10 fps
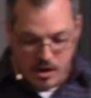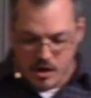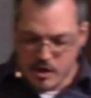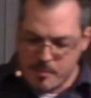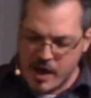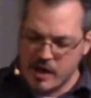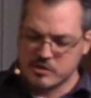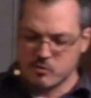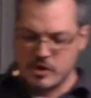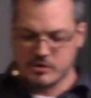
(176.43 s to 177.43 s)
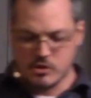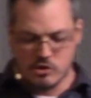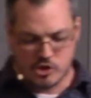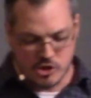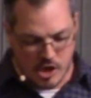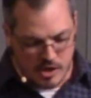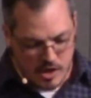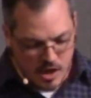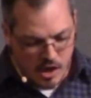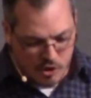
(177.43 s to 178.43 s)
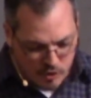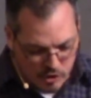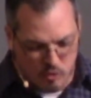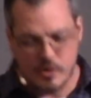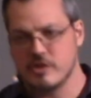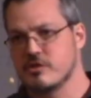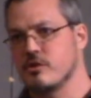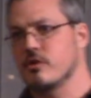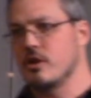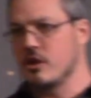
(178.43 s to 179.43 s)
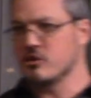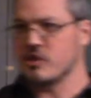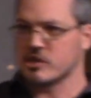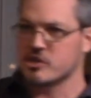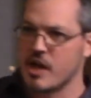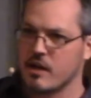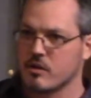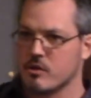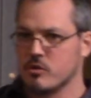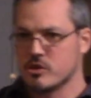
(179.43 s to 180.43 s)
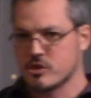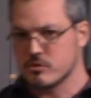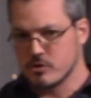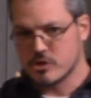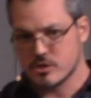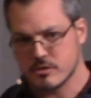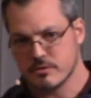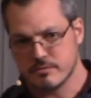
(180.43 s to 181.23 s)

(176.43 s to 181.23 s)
They passed a resolution on critical race theory and intersectionality, which